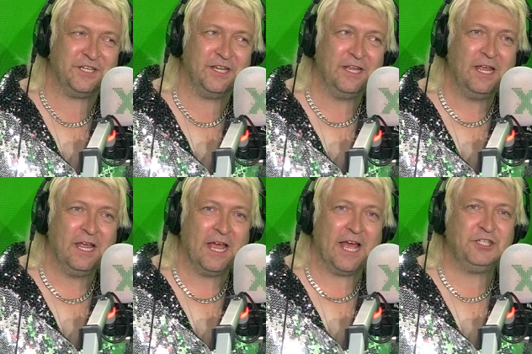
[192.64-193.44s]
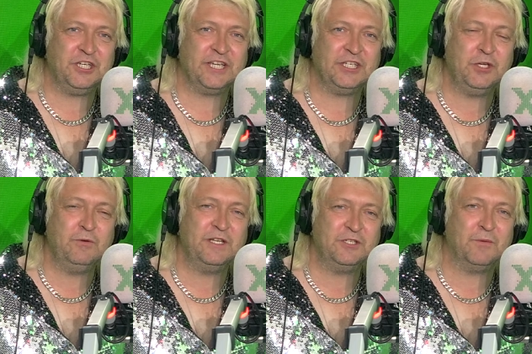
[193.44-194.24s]
you. Oh. And she says you
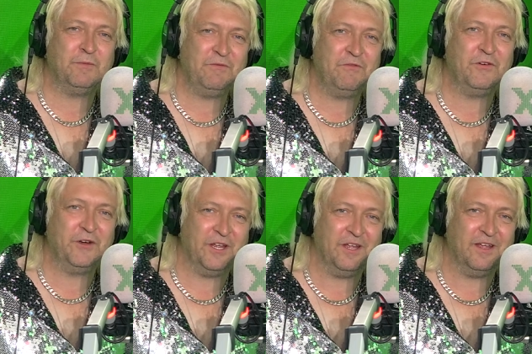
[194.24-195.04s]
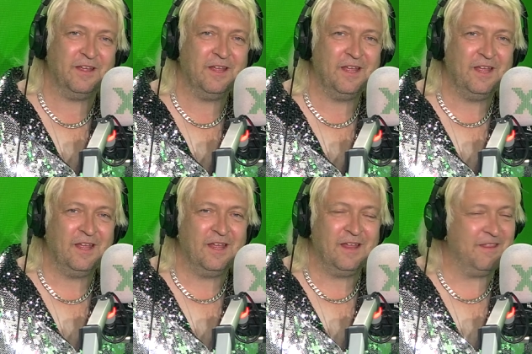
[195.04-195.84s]
did something for her
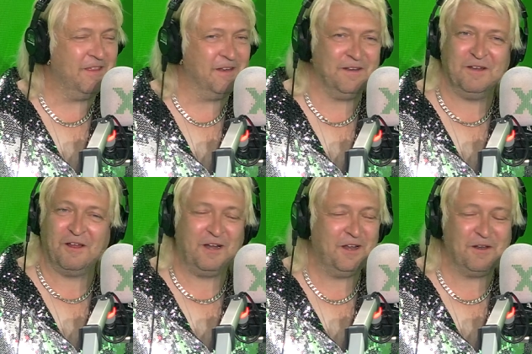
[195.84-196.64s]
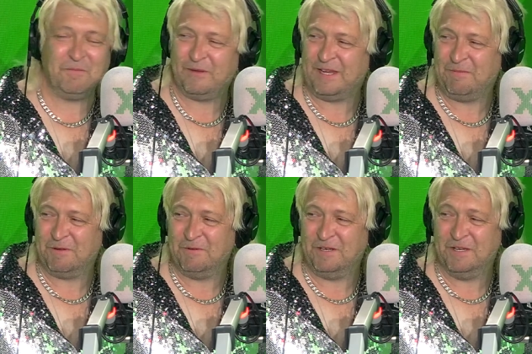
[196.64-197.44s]
that not a lot of people
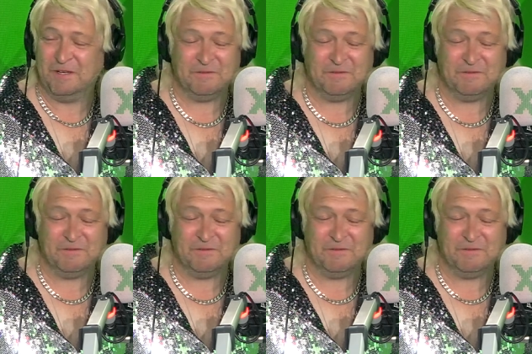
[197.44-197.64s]
would do.